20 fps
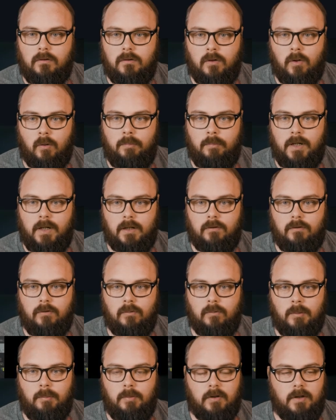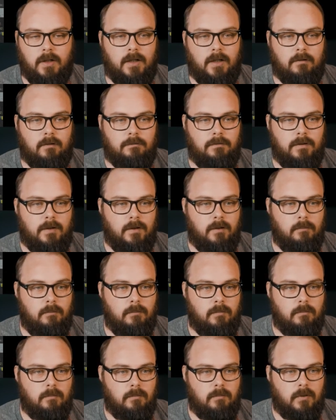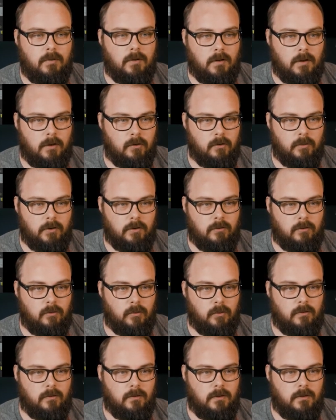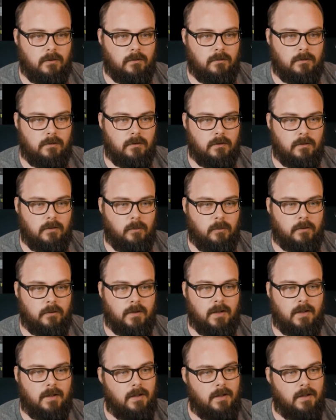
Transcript: go back to reaper.fm. Under resources, you want that